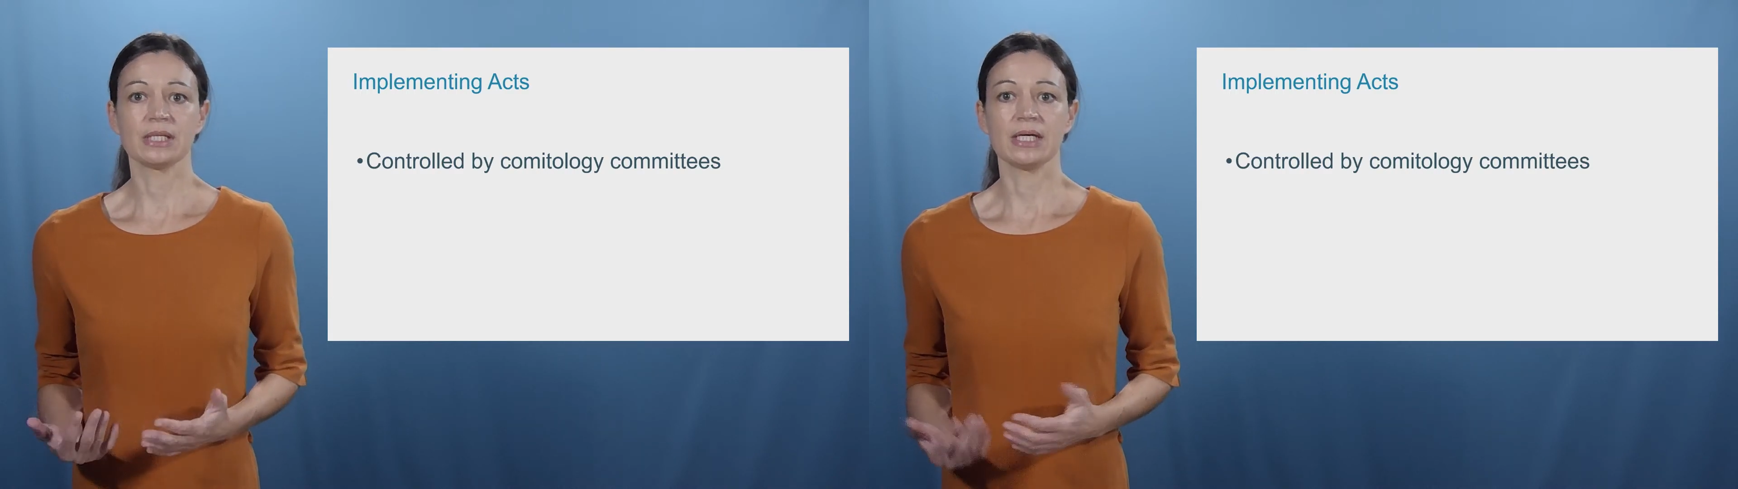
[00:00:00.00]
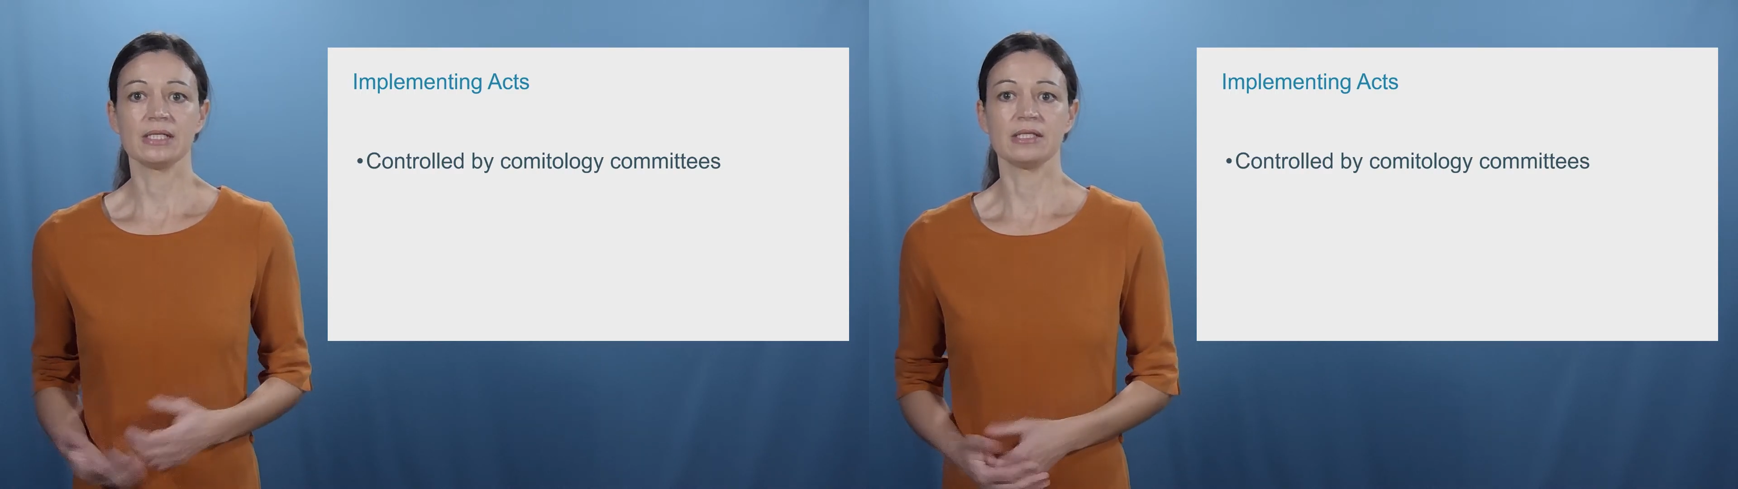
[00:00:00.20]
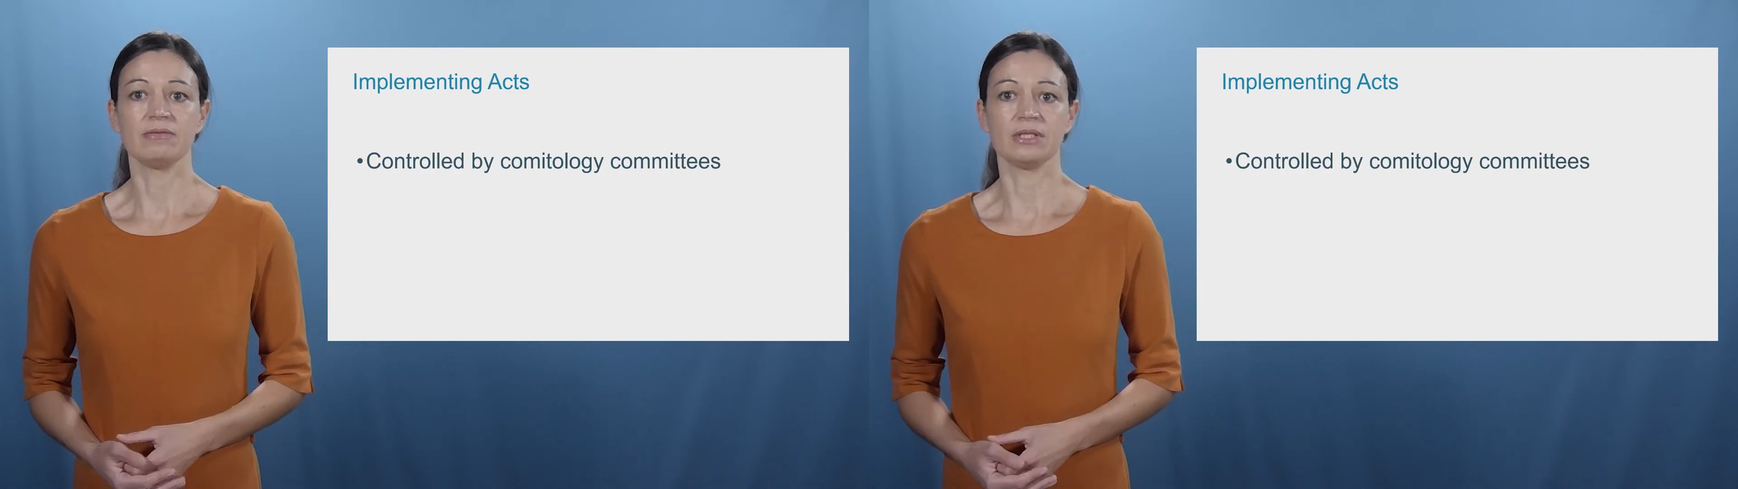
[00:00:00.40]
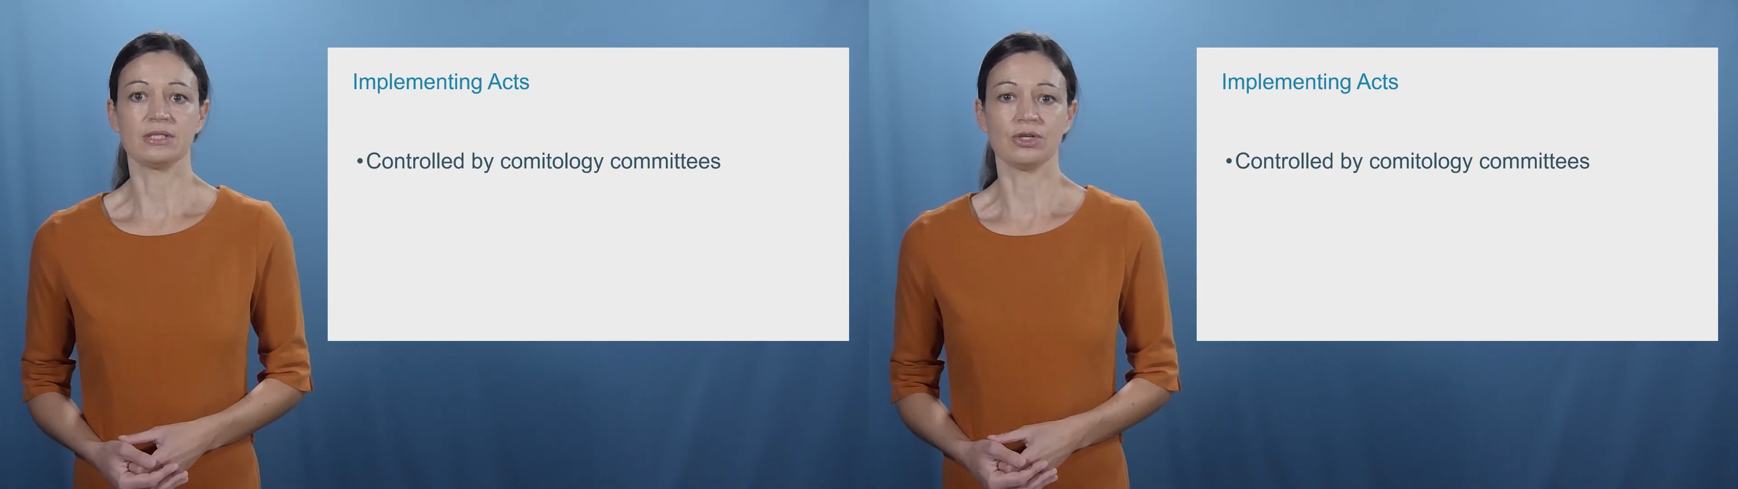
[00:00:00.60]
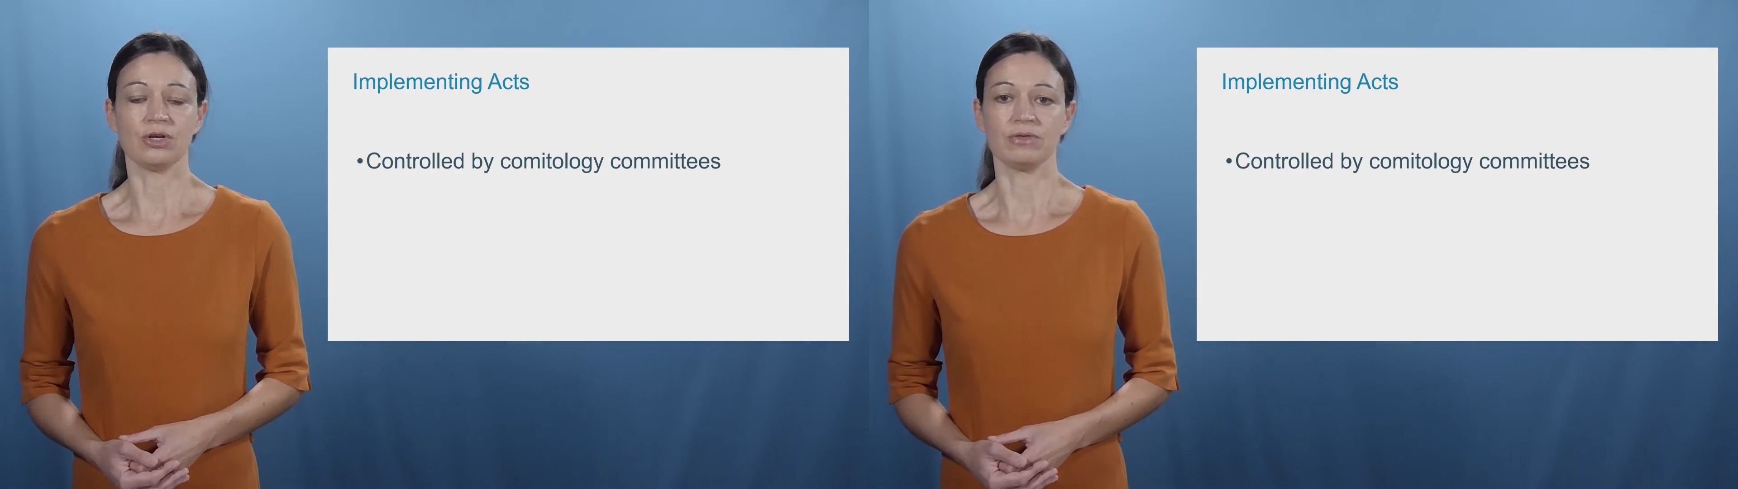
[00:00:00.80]
and civil
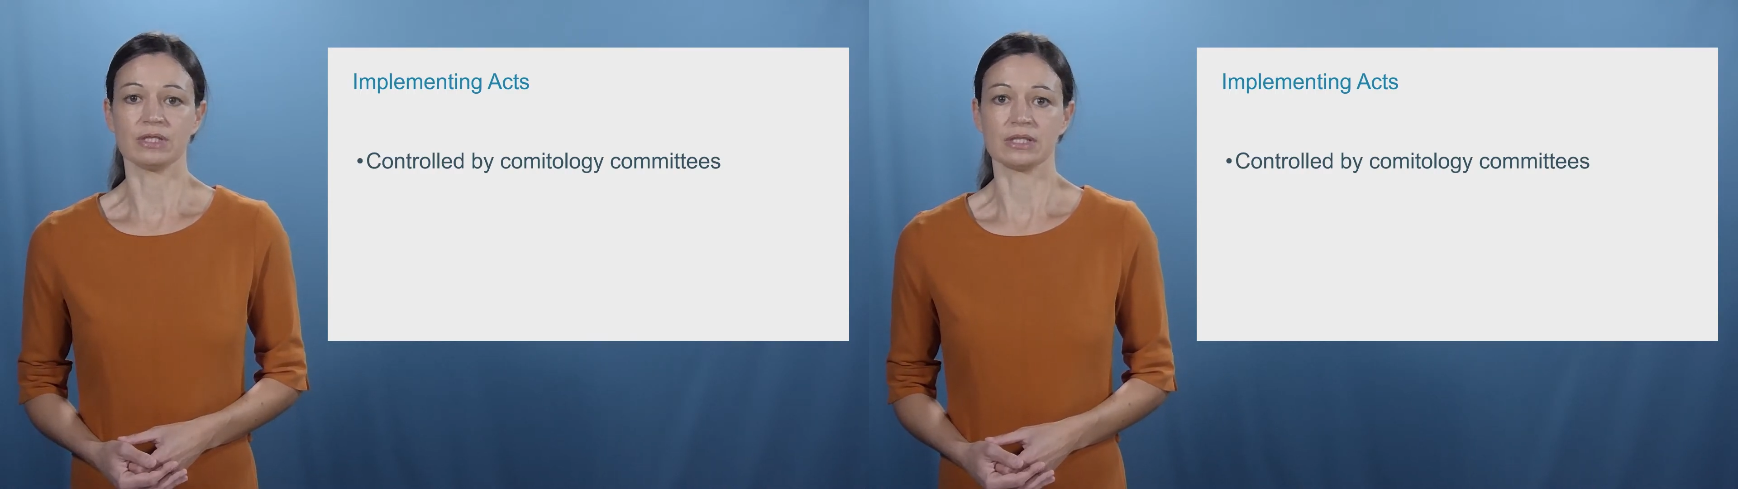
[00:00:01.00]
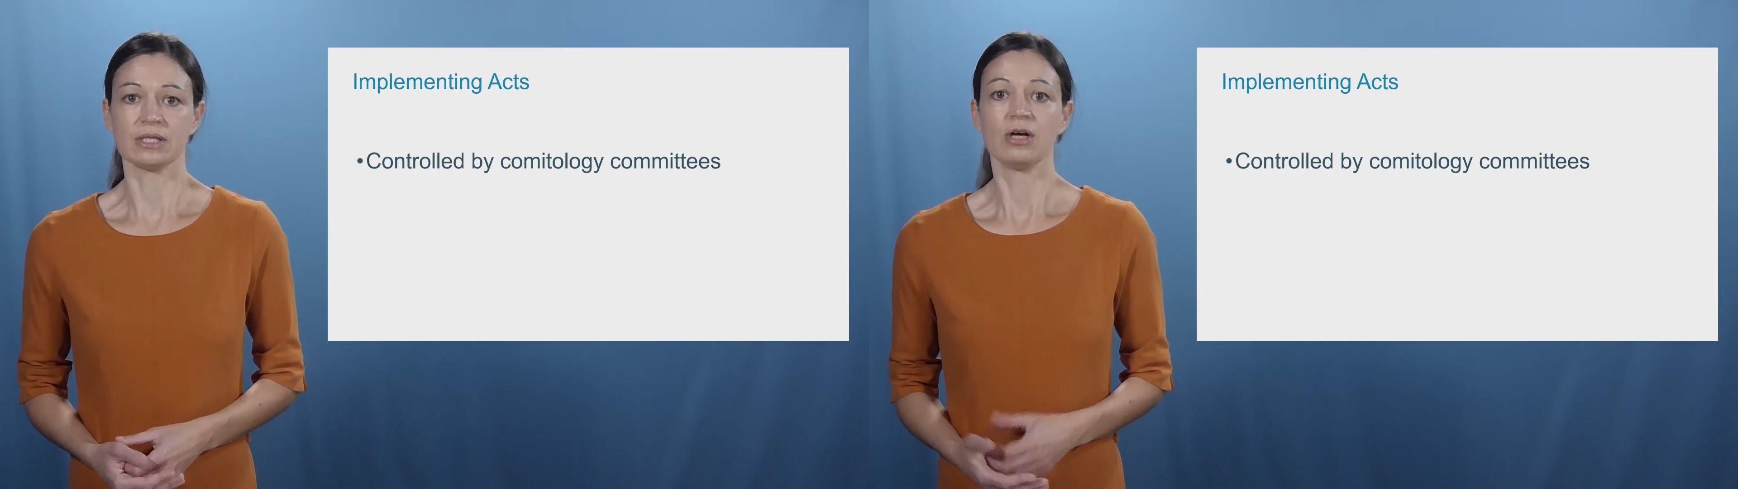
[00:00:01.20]
servants